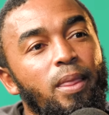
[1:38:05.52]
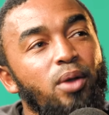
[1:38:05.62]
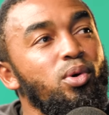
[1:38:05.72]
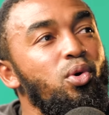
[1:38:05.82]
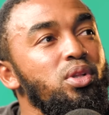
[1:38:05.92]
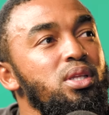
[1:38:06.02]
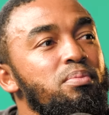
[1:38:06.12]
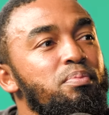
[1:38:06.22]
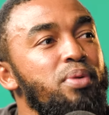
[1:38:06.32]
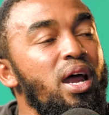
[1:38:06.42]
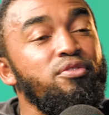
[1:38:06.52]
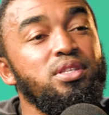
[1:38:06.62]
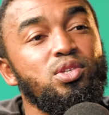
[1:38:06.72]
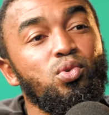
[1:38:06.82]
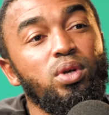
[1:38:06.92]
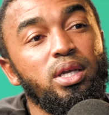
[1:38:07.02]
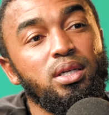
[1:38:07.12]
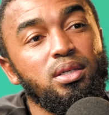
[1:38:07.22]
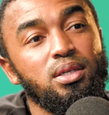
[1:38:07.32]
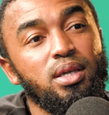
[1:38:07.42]
And we call them private
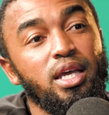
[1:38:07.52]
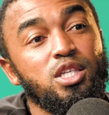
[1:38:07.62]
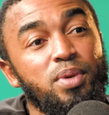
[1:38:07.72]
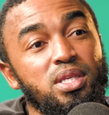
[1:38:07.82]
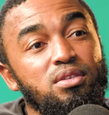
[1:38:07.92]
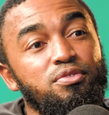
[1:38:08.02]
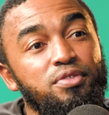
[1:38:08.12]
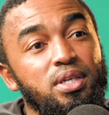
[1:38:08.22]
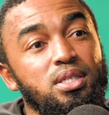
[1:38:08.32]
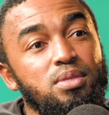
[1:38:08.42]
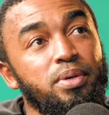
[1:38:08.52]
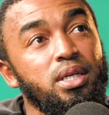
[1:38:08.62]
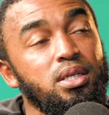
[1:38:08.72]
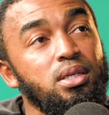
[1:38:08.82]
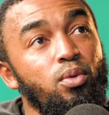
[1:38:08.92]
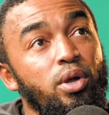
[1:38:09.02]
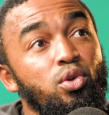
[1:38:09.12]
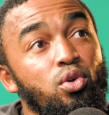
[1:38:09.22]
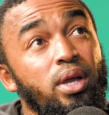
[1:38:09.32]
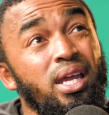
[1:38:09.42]
schooling, expensive fees. But when
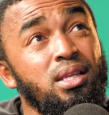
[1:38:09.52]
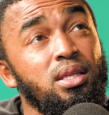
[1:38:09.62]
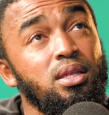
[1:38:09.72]
you look at